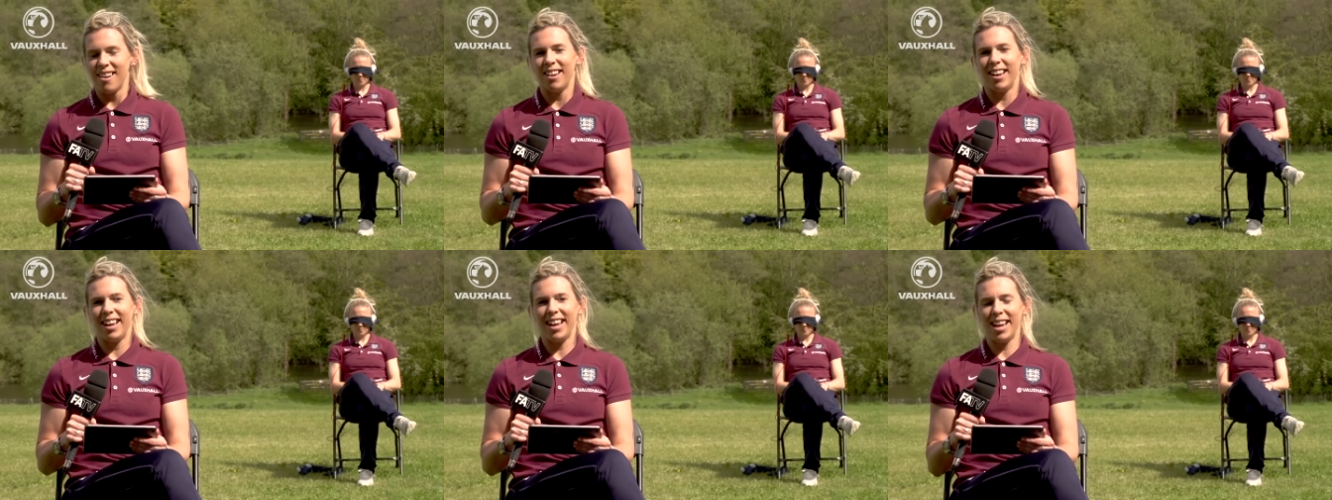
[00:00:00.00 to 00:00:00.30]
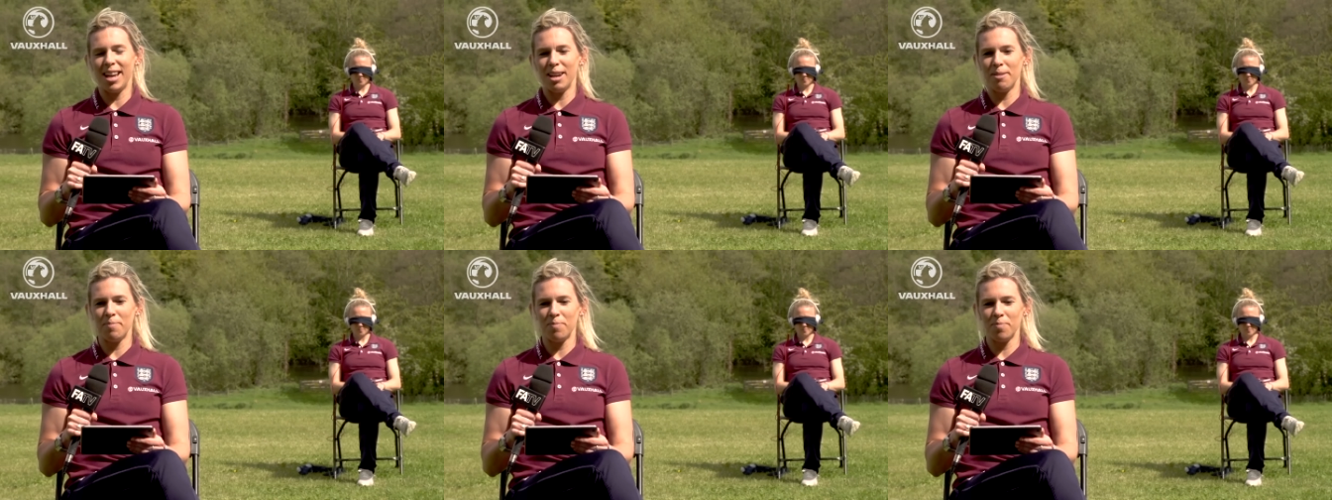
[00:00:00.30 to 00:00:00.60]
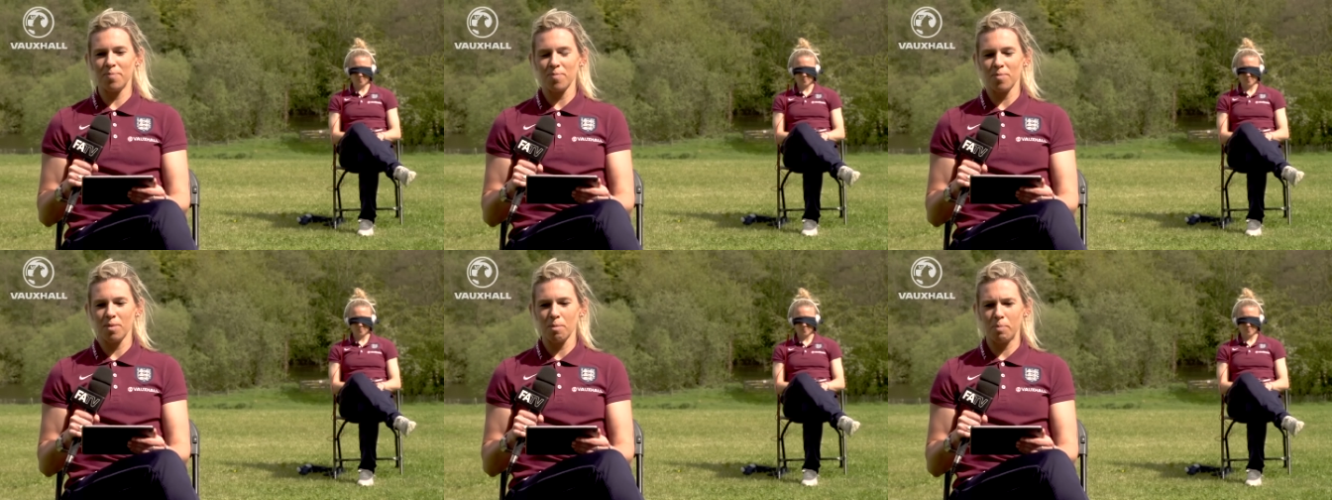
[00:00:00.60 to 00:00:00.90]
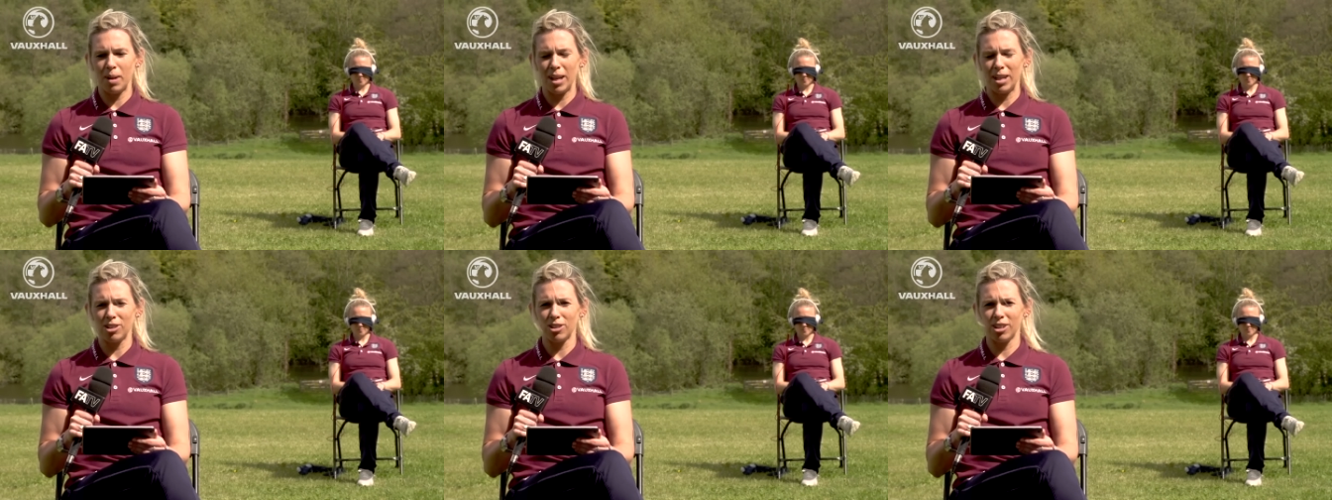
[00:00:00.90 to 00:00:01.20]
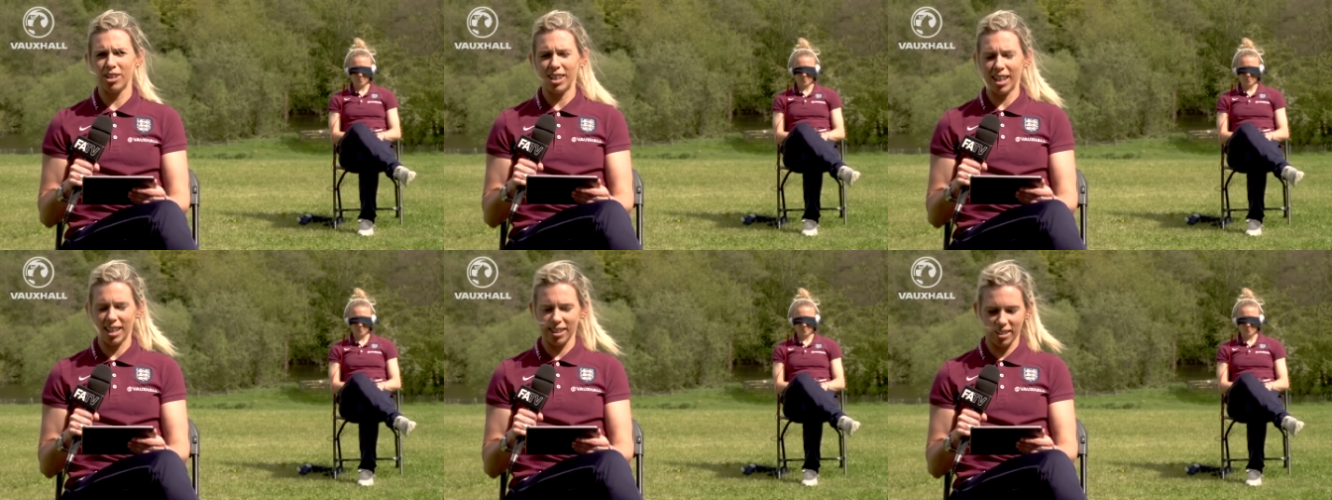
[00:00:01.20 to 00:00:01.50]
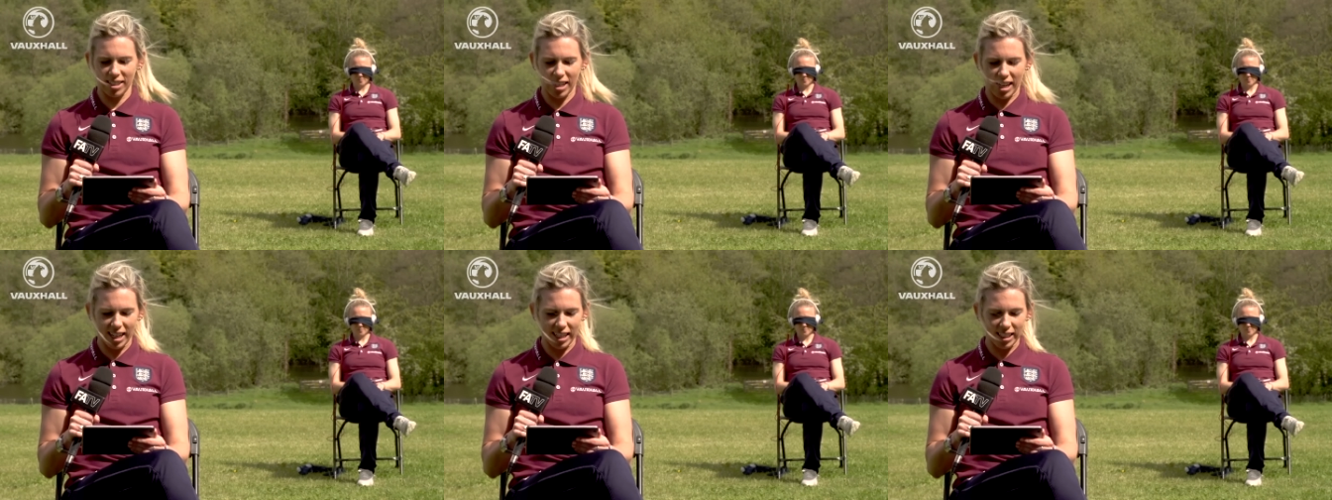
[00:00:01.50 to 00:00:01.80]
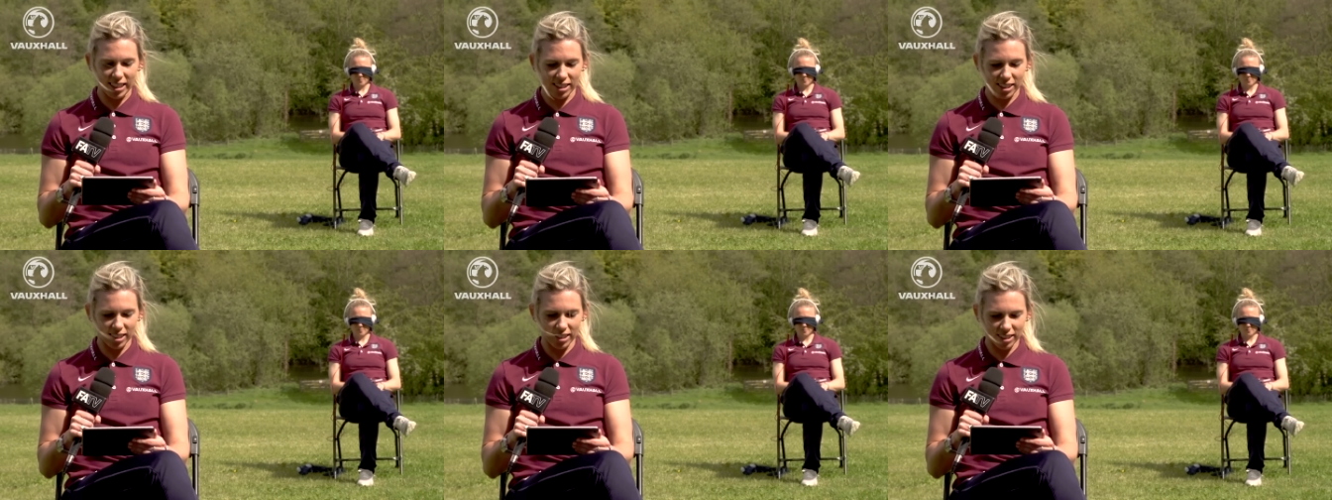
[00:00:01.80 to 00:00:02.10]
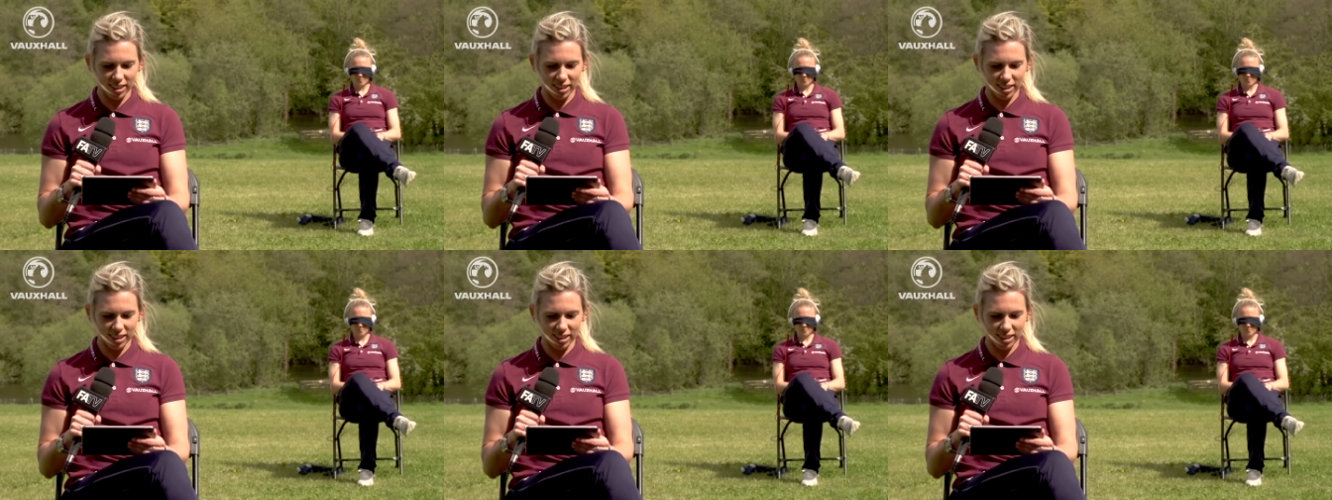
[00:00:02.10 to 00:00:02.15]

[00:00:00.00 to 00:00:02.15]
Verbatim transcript: Um, based on last night,